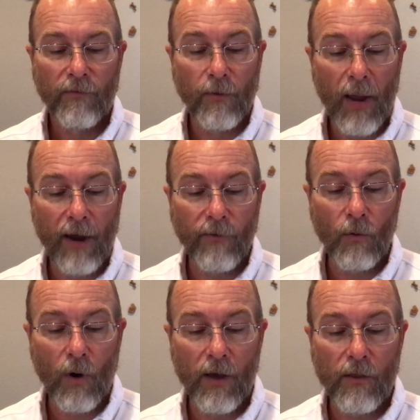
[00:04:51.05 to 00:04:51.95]
From
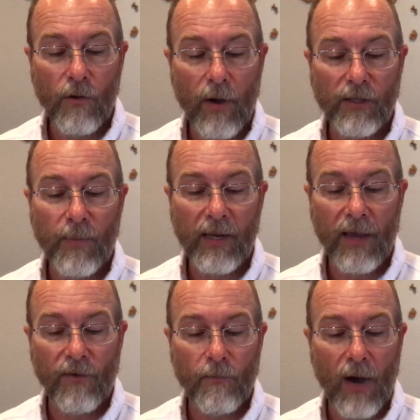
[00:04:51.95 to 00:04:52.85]
everyone who has been
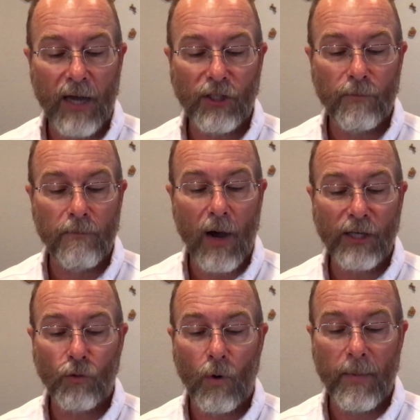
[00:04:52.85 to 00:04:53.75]
given much,
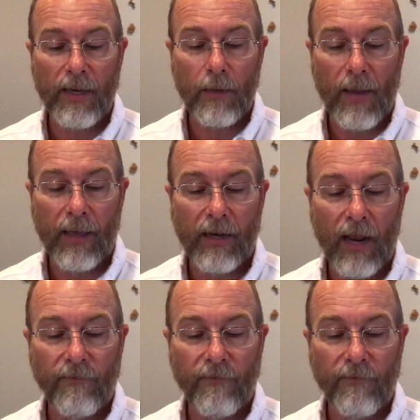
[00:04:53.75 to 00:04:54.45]
much will be demanded.